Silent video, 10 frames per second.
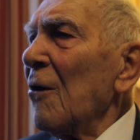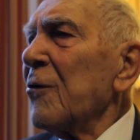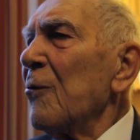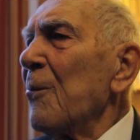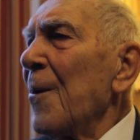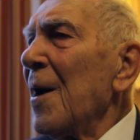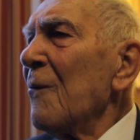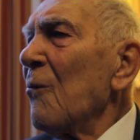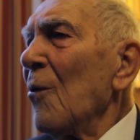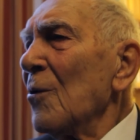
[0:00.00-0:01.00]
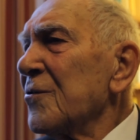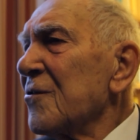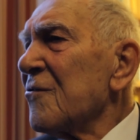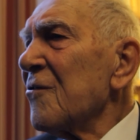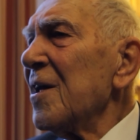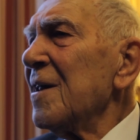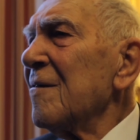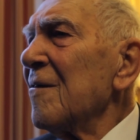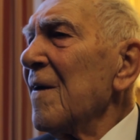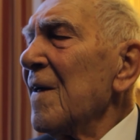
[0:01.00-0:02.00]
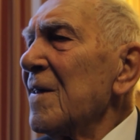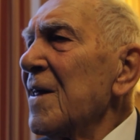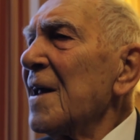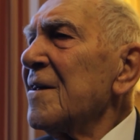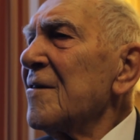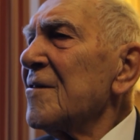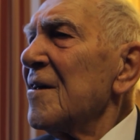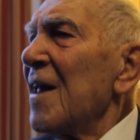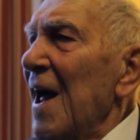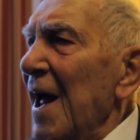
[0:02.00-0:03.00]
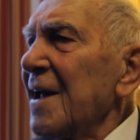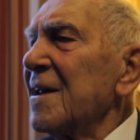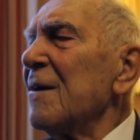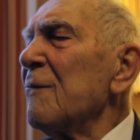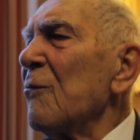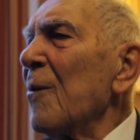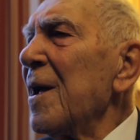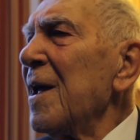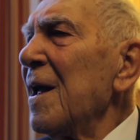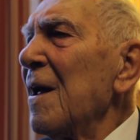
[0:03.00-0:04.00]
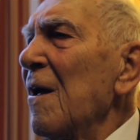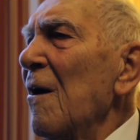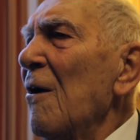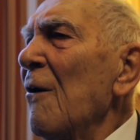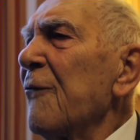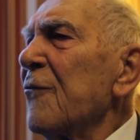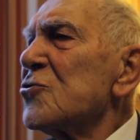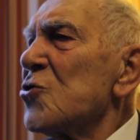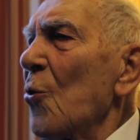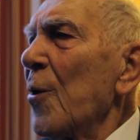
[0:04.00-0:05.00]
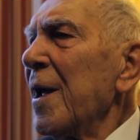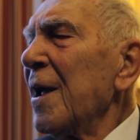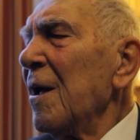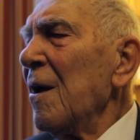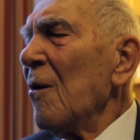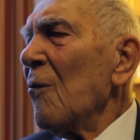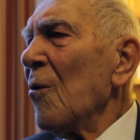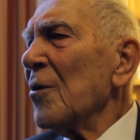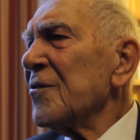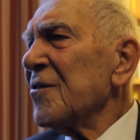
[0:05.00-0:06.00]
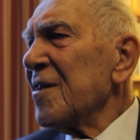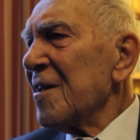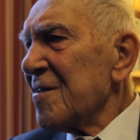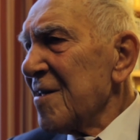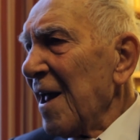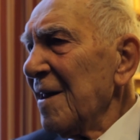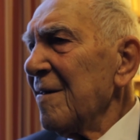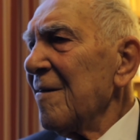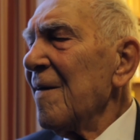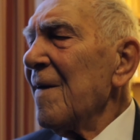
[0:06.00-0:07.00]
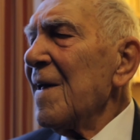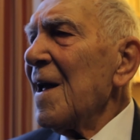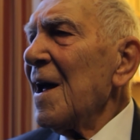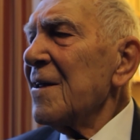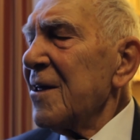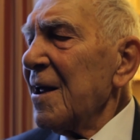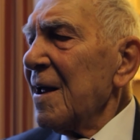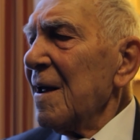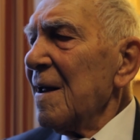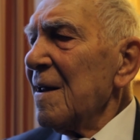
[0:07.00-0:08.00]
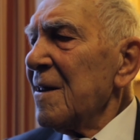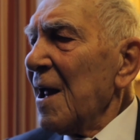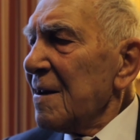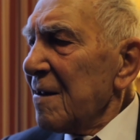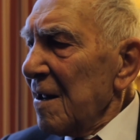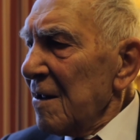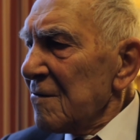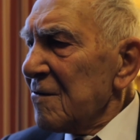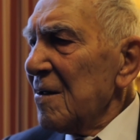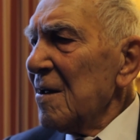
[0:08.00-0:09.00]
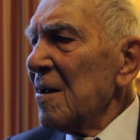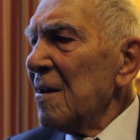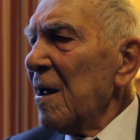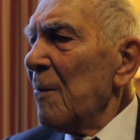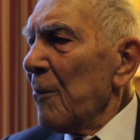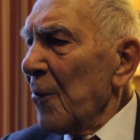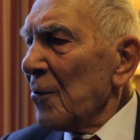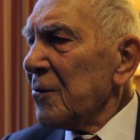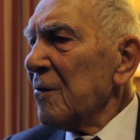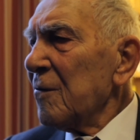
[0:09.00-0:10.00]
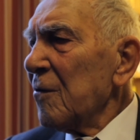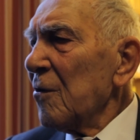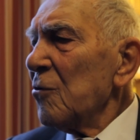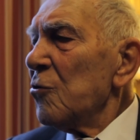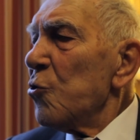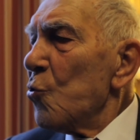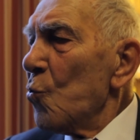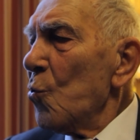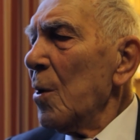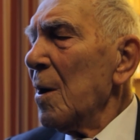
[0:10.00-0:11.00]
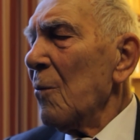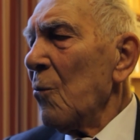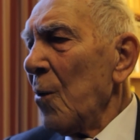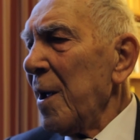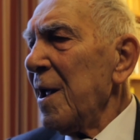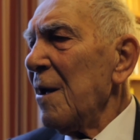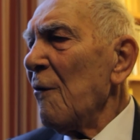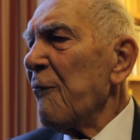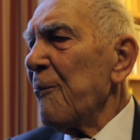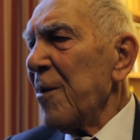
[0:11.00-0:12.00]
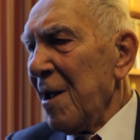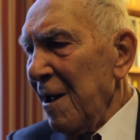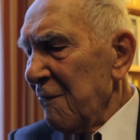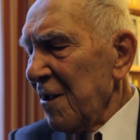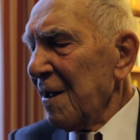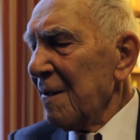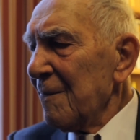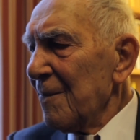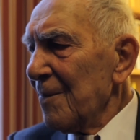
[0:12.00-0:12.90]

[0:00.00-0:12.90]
Occupy Wall Street. That is an active way of showing one's dissent. I think that is an important new way of behaving.